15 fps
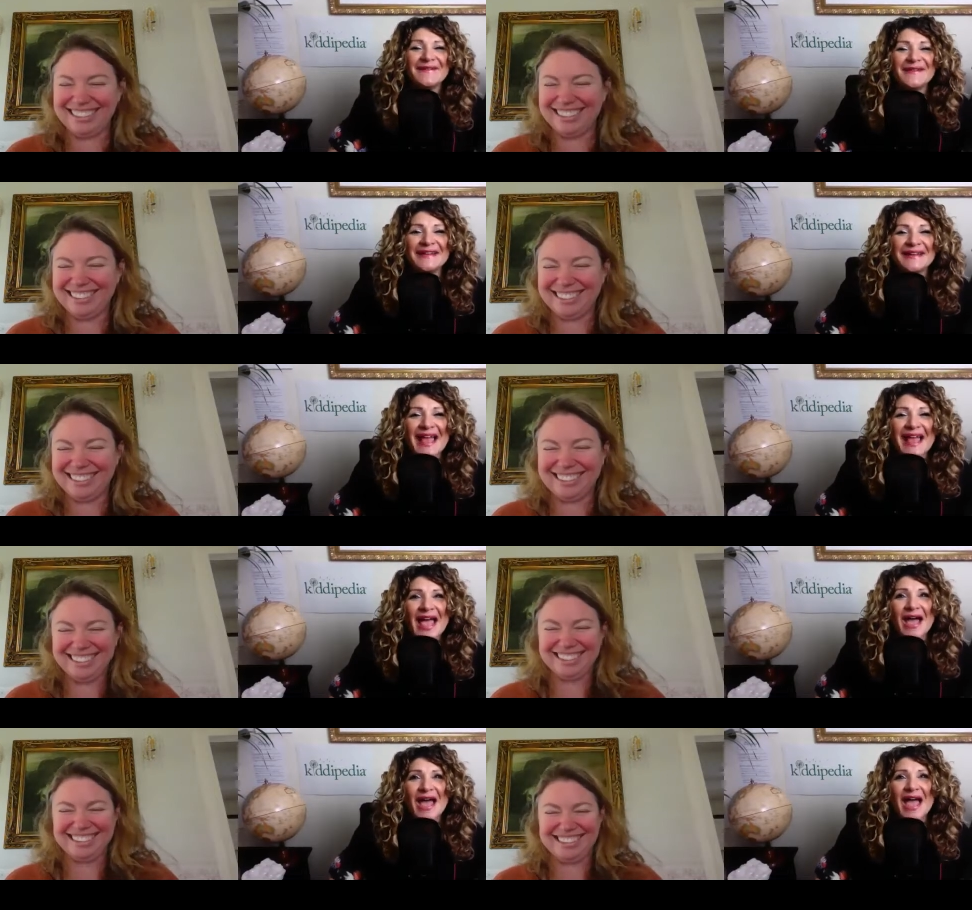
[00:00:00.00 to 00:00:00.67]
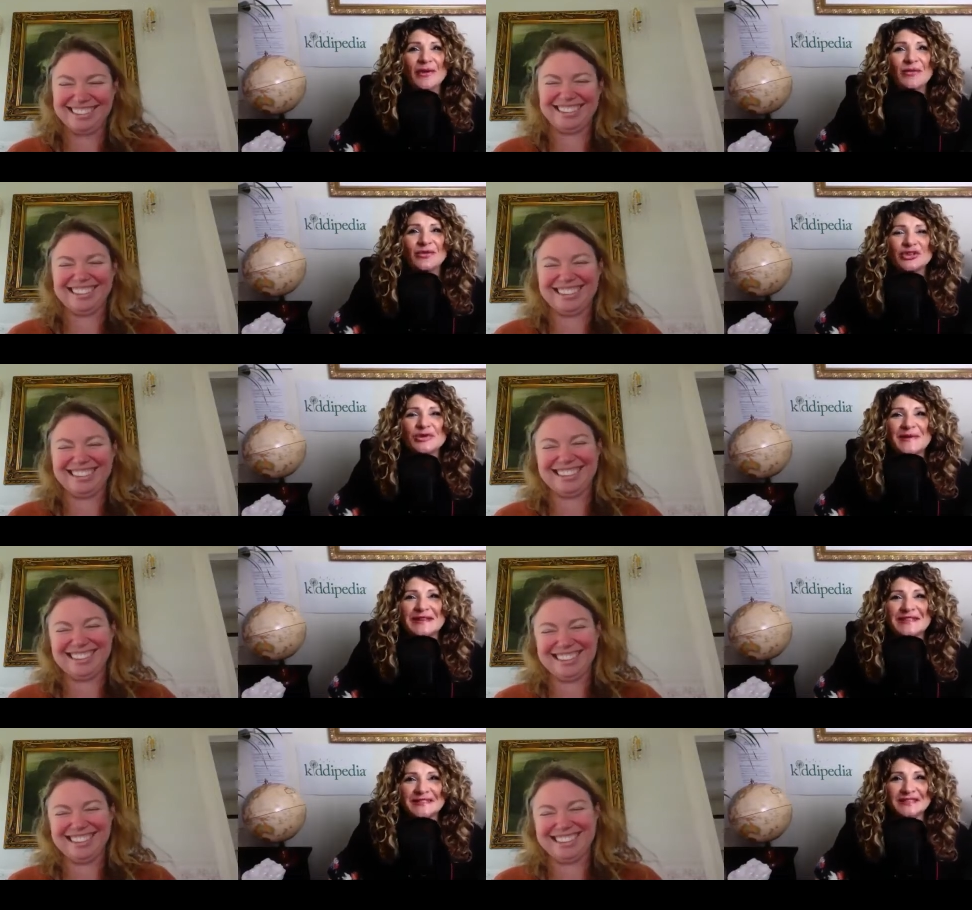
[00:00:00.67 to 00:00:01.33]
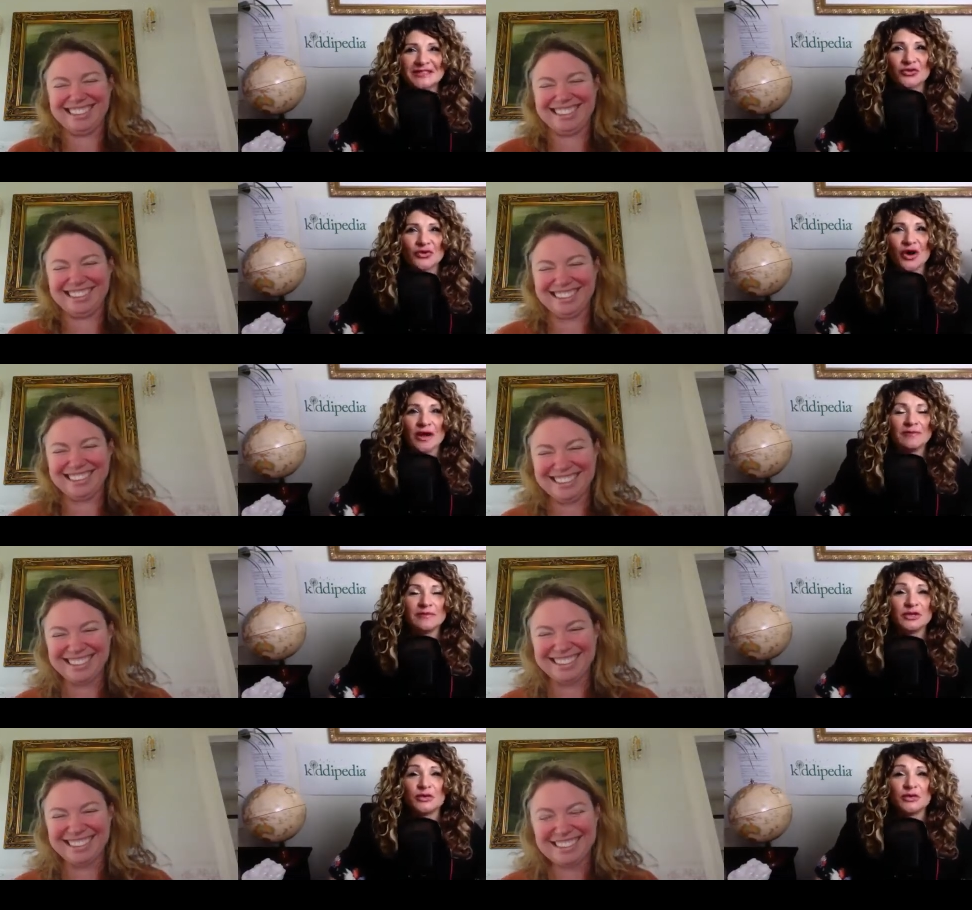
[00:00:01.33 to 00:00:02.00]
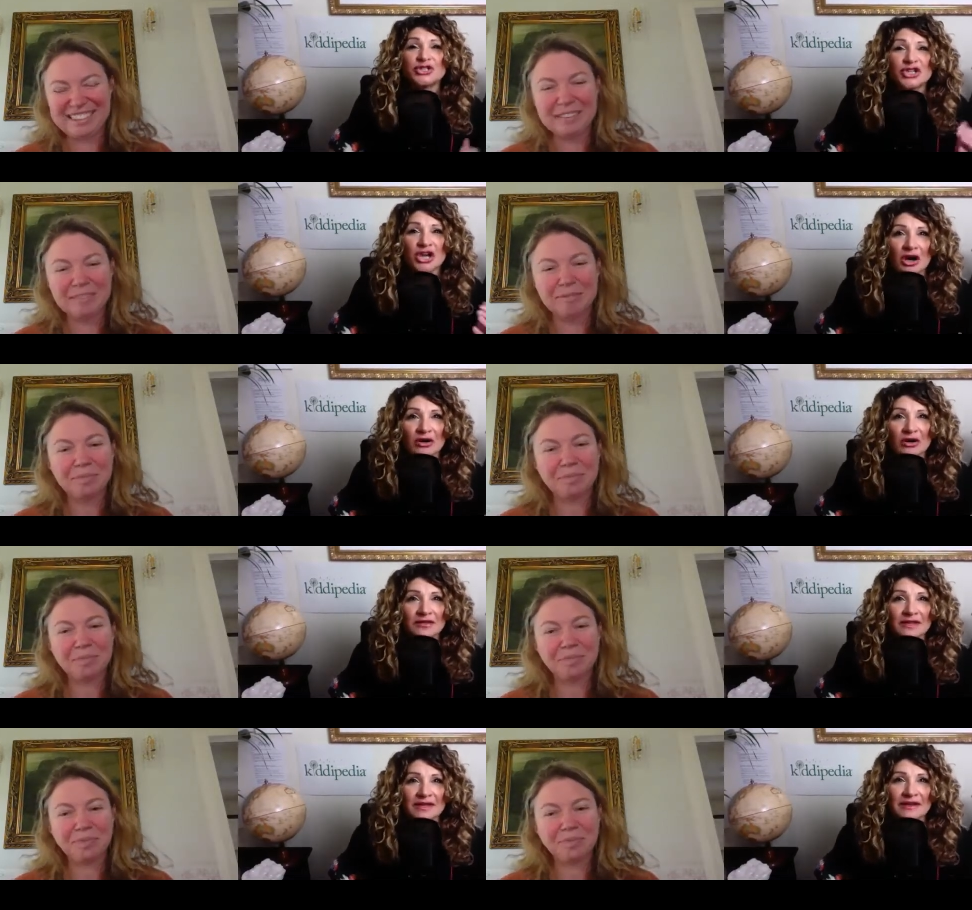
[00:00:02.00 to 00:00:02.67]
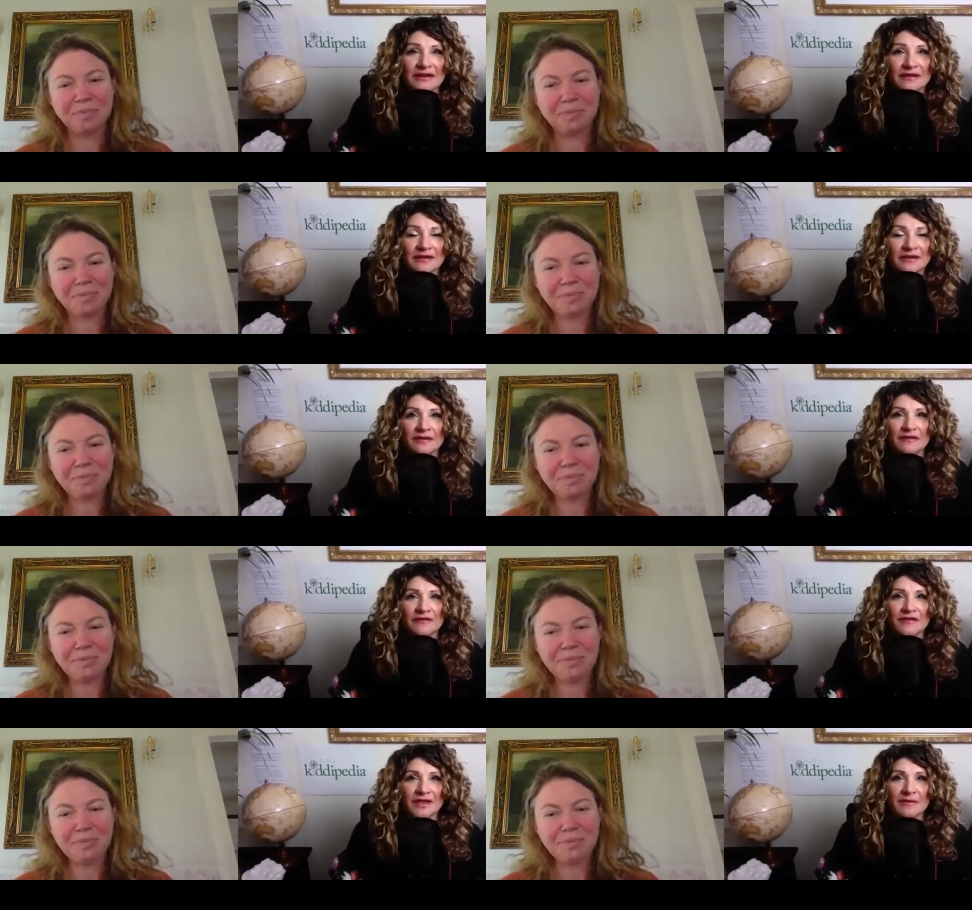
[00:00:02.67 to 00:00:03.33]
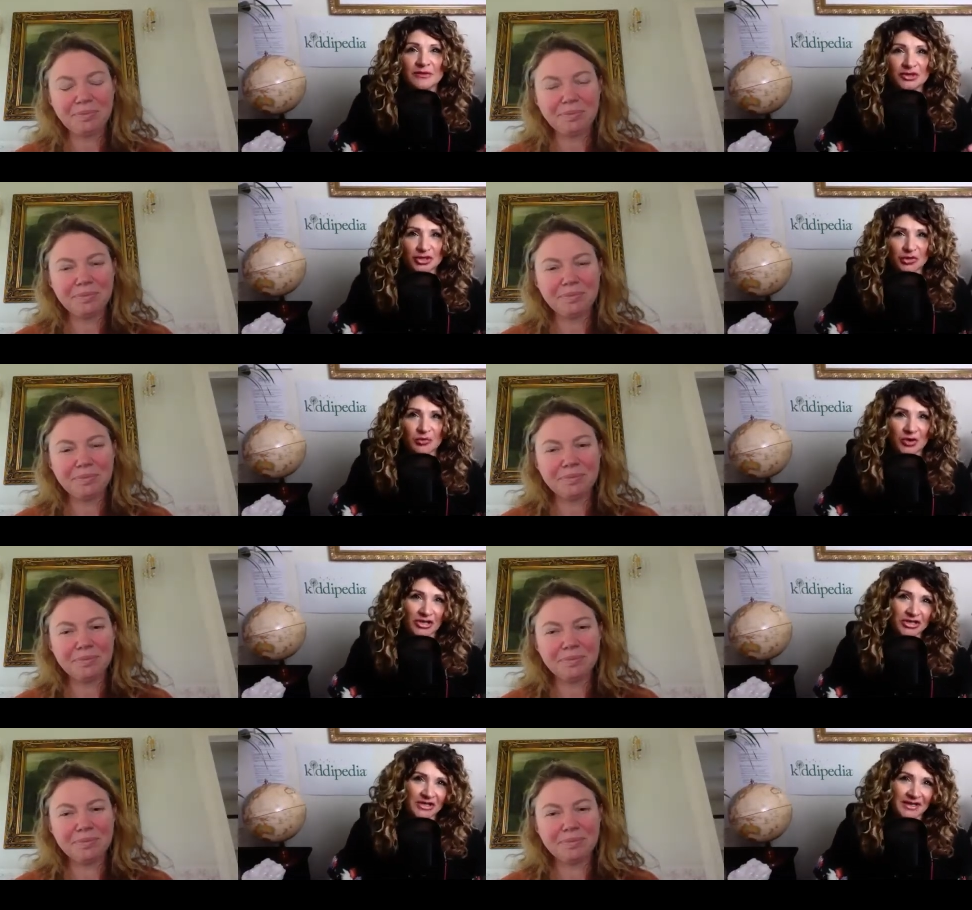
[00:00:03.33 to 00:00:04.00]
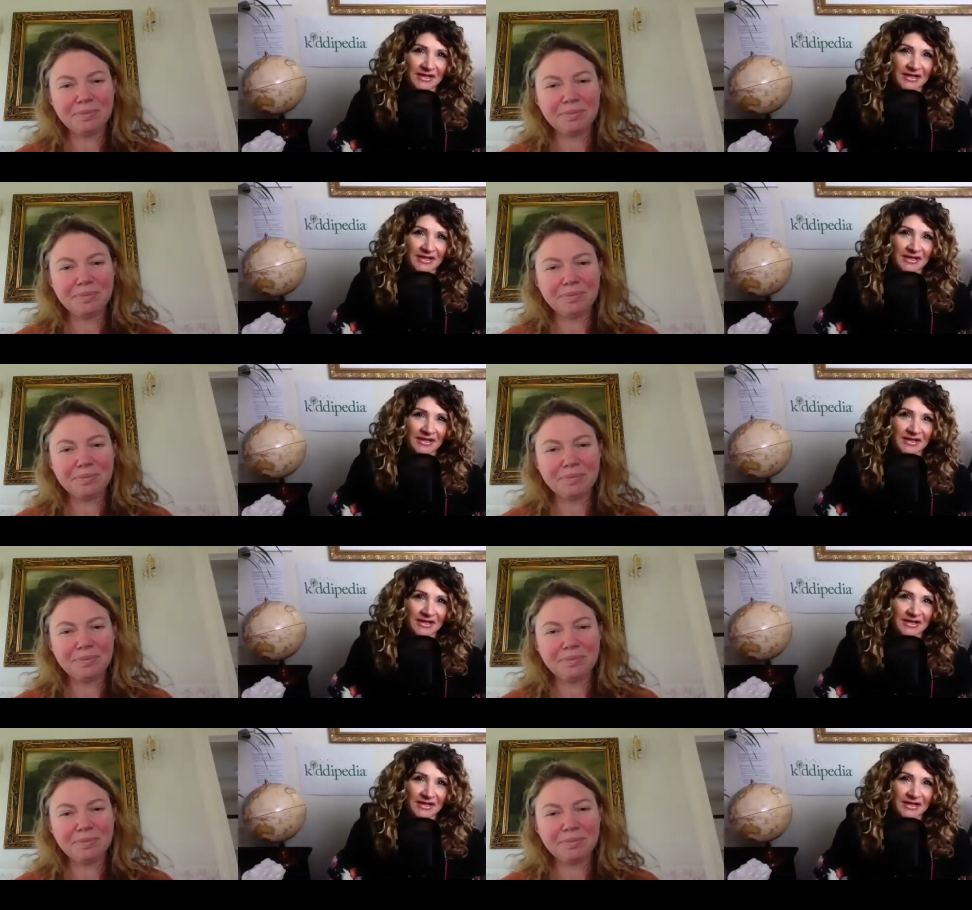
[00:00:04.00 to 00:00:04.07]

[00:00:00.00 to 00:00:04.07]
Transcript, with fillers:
Speaker 1: mean, how, would you best describe to a child then uh, for them to brush their